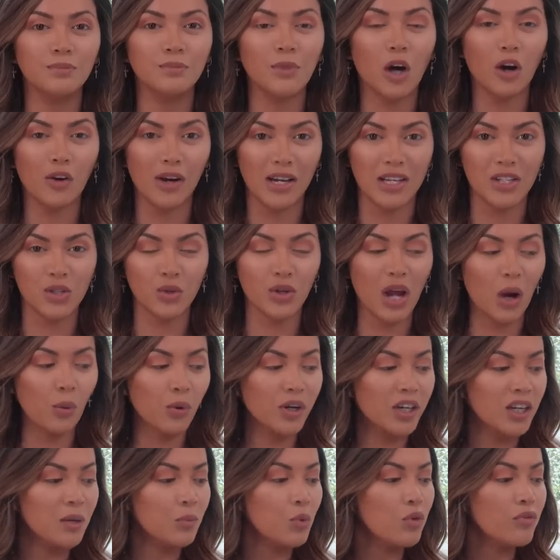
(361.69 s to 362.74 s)
All right, so now we're
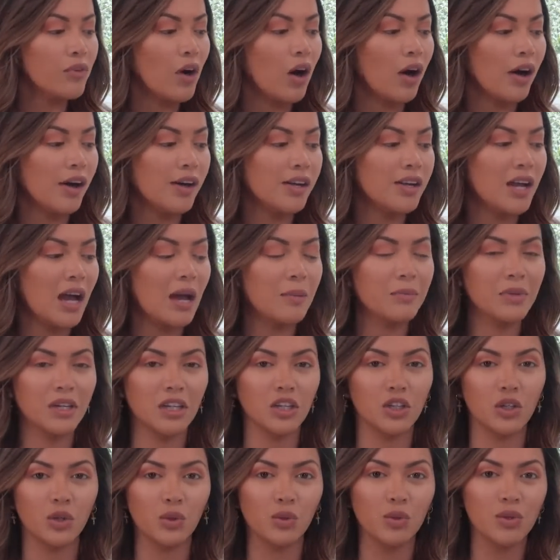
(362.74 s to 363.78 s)
gonna move on. I'm gonna
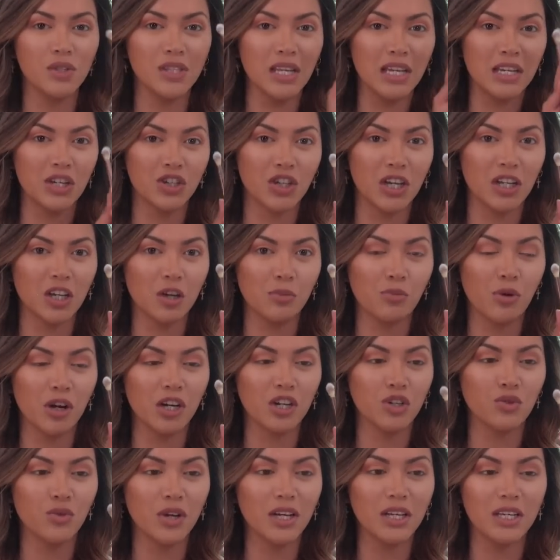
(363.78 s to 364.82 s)
use a shader
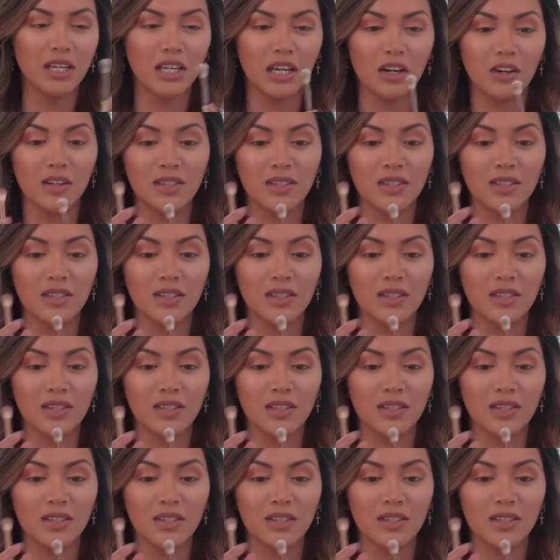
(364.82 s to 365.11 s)
brush right here.